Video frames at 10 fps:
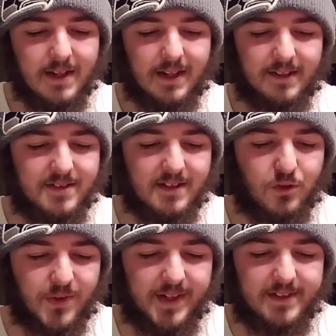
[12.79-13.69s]
is
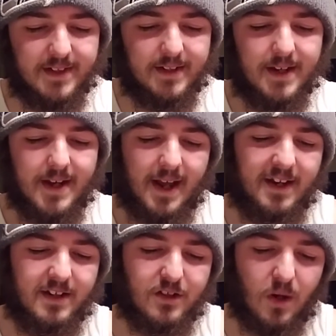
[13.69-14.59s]
increasing, and
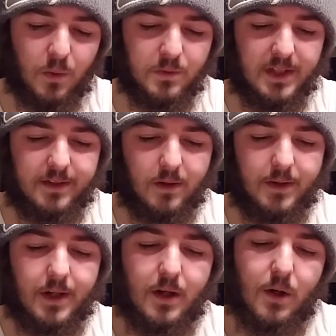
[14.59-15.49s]
it is wholly
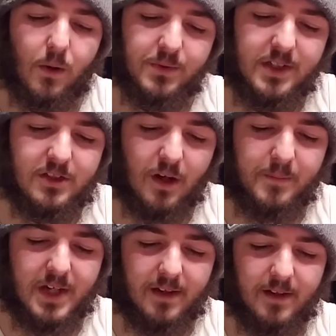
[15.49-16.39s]
good. Only
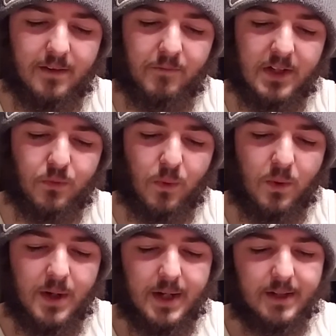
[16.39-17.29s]
some can
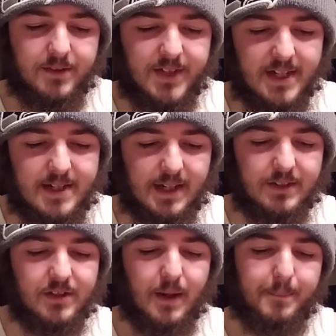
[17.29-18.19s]
individual
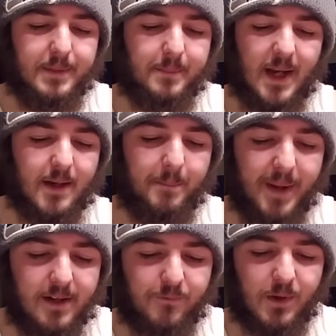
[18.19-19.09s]
genius be made a
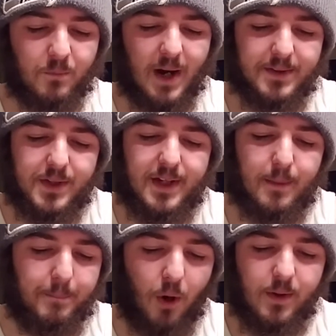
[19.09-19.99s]
benefit rather than a
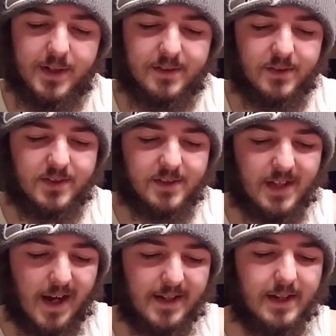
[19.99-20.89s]
burden to
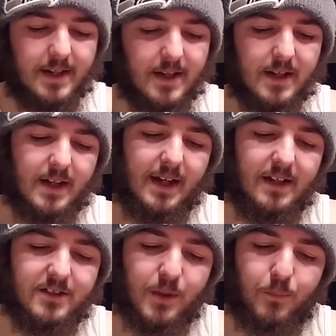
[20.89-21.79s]
society. It
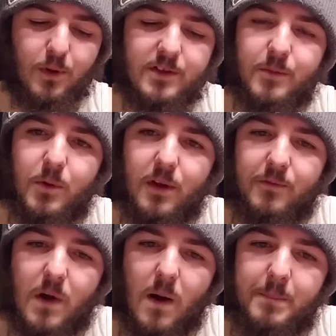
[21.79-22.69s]
is the principle of
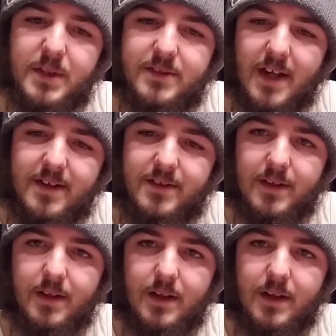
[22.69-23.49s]
compensation,